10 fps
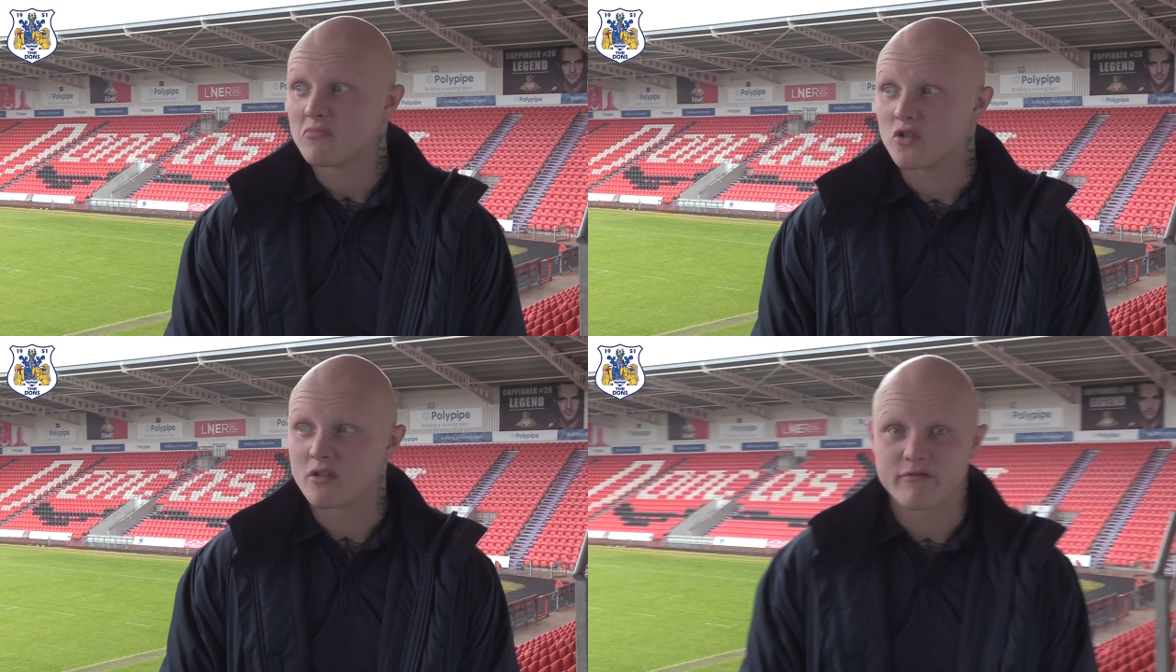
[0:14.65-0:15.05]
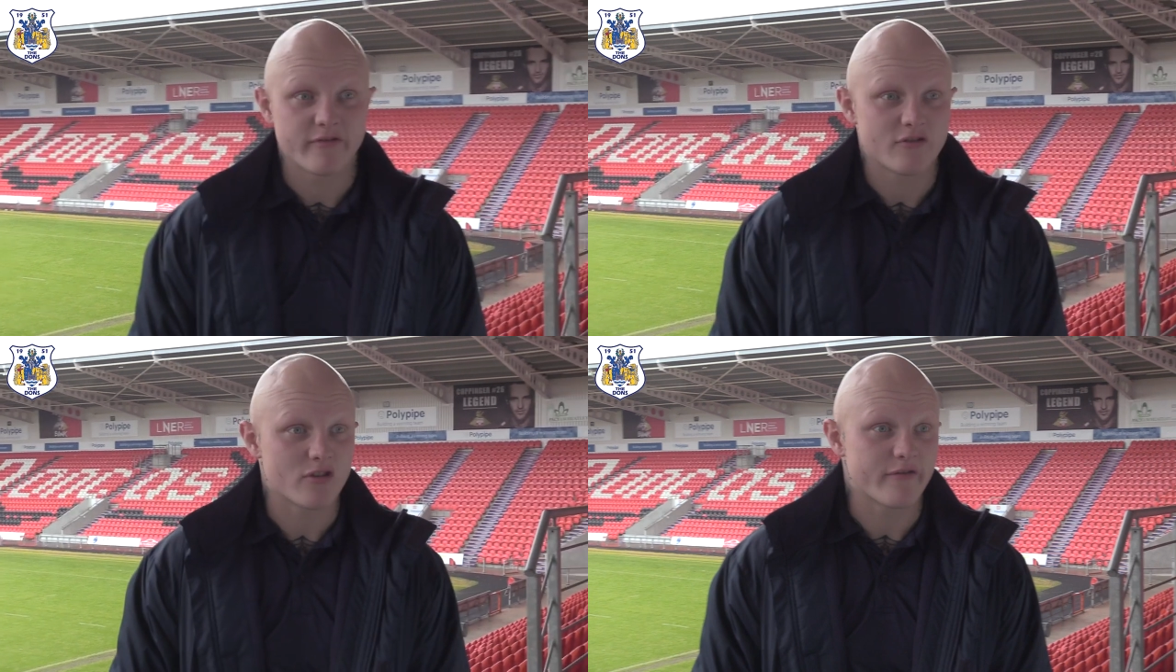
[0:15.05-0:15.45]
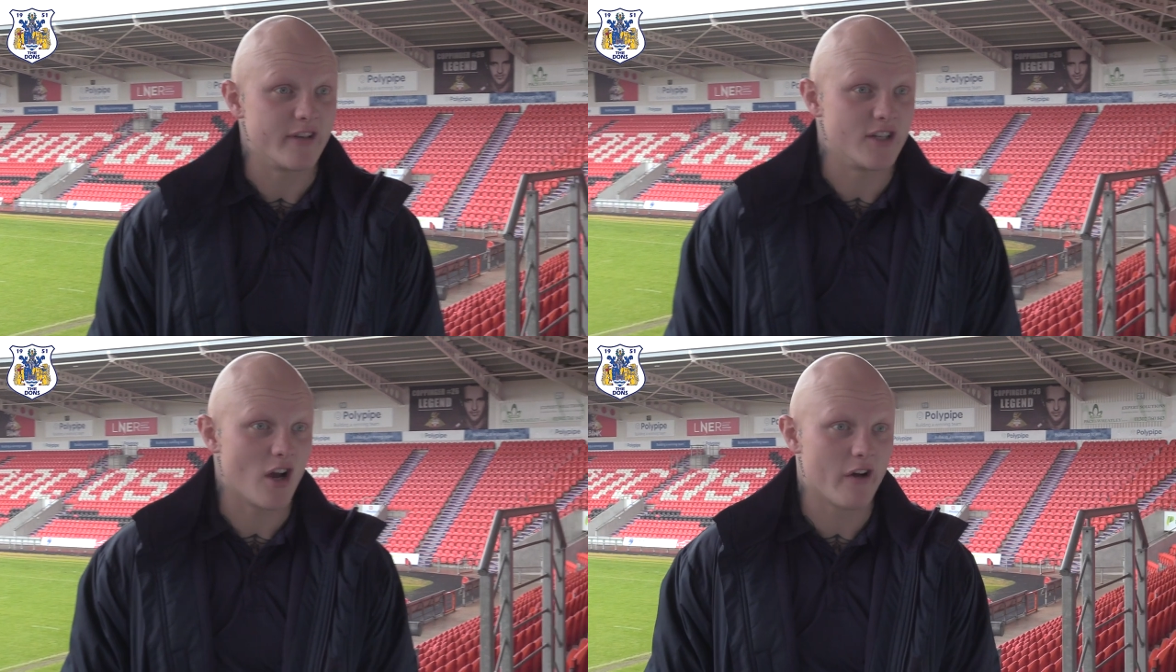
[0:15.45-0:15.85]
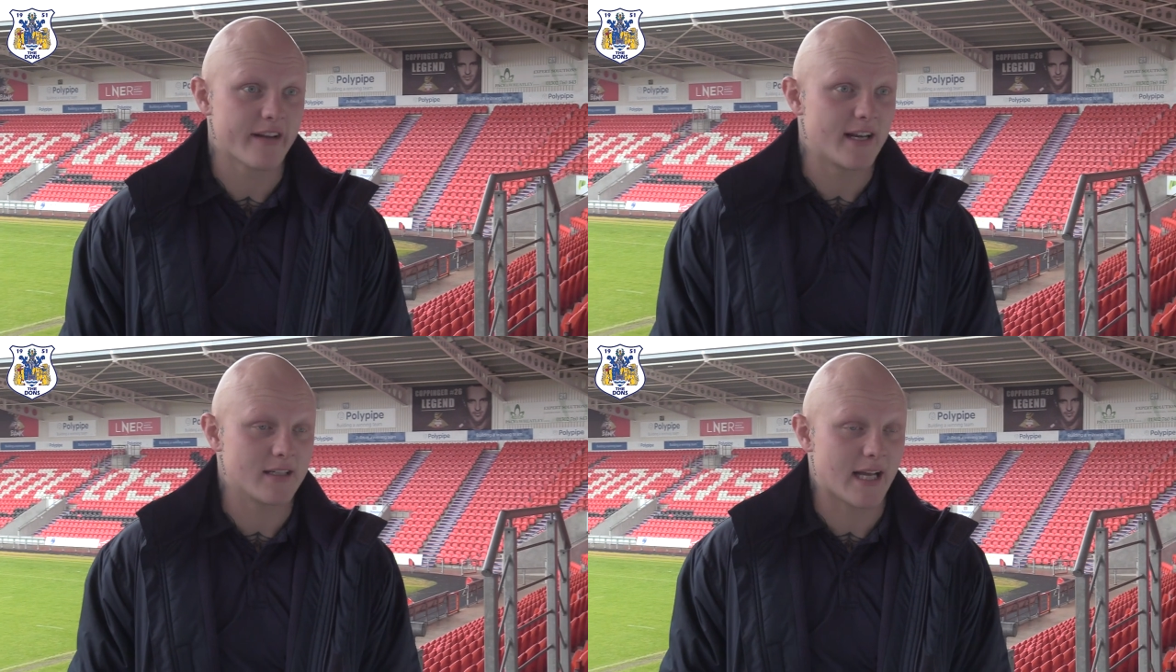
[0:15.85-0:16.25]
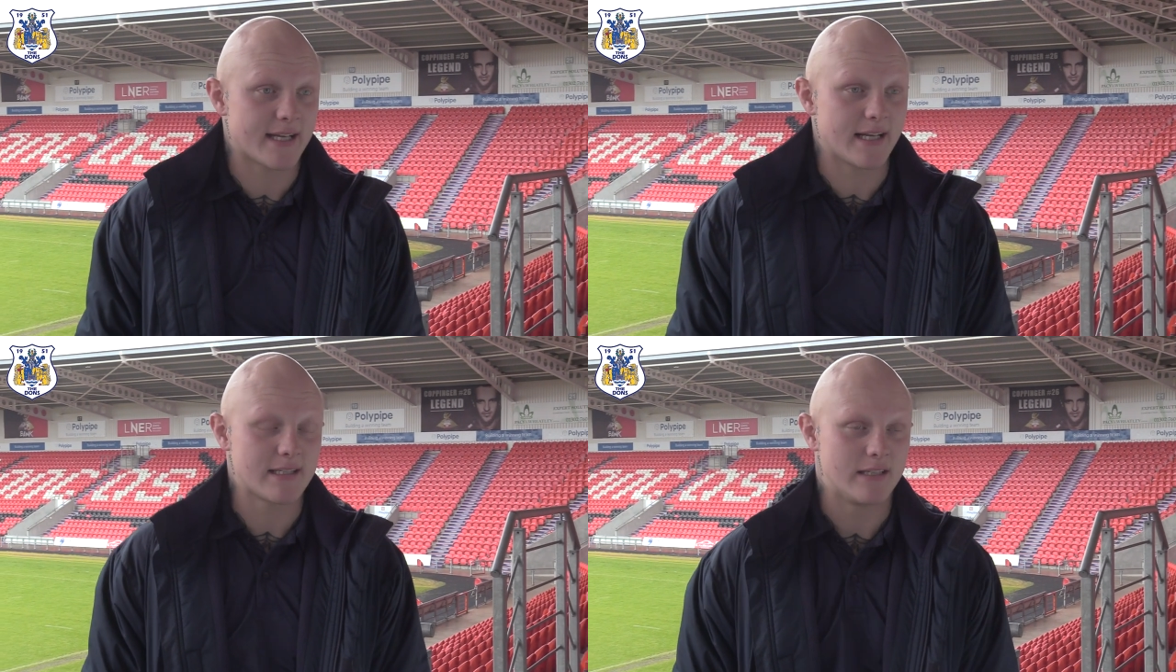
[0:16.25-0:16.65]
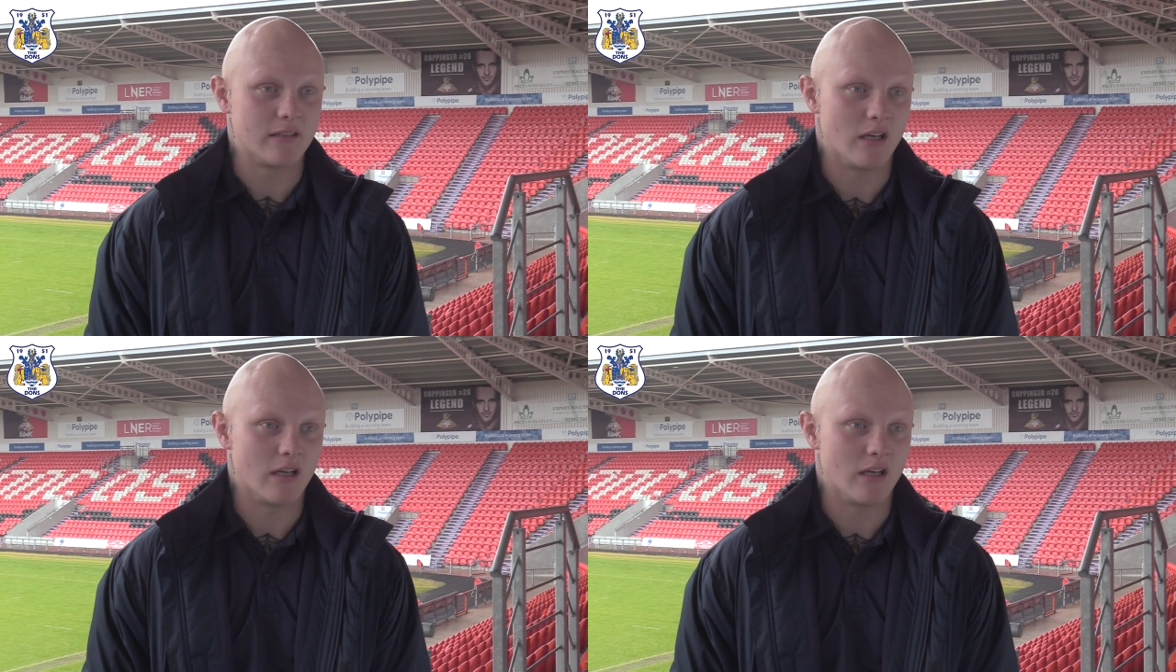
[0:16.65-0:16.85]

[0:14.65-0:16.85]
just just finish it off, get it, it kicks in.